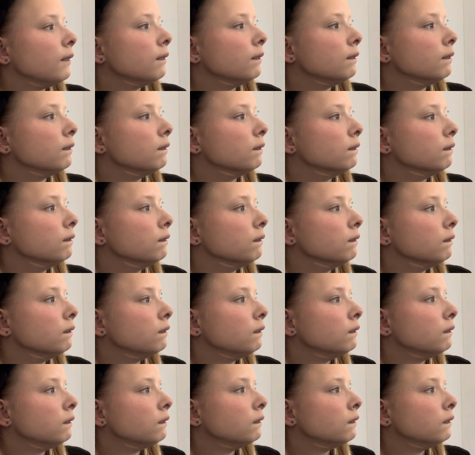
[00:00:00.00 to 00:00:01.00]
mm,
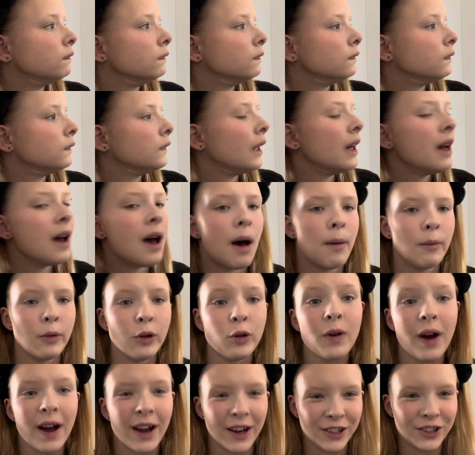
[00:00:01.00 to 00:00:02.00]
I'm gonna
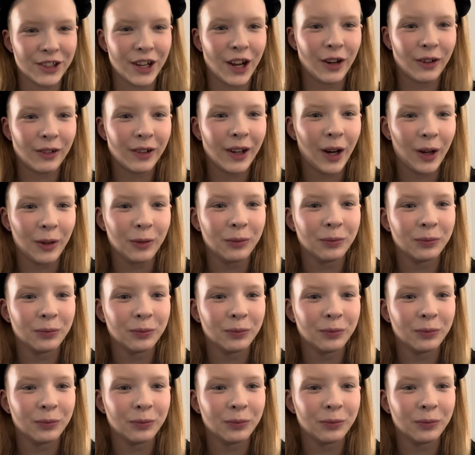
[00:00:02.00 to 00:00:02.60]
do eyeshadow now.